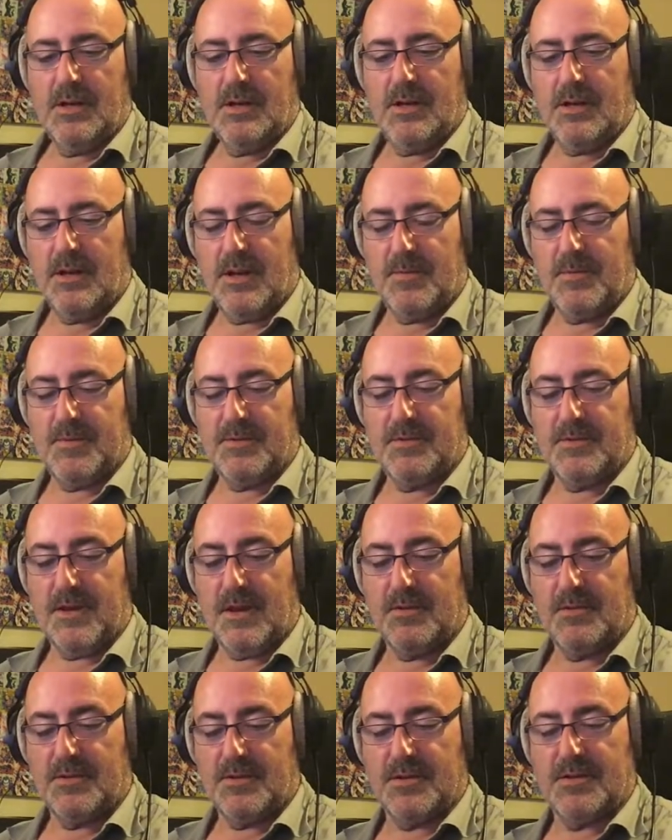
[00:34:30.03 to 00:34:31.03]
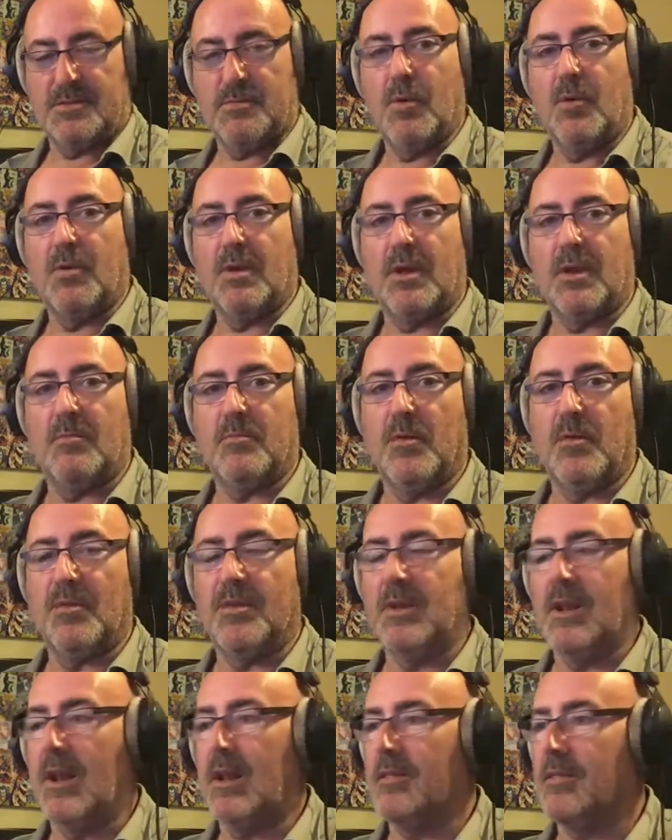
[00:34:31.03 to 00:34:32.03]
an episode of This Morning more
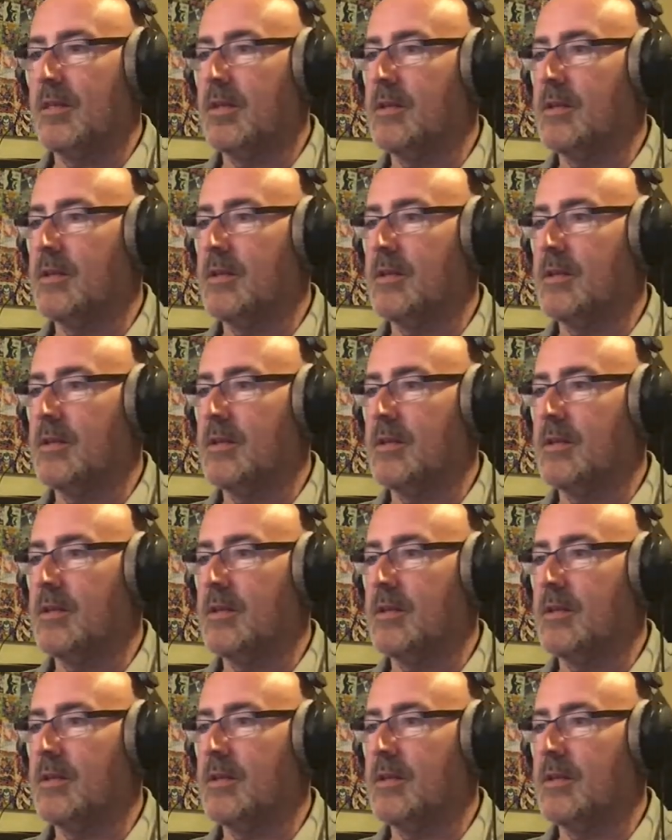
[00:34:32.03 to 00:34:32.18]
than anything.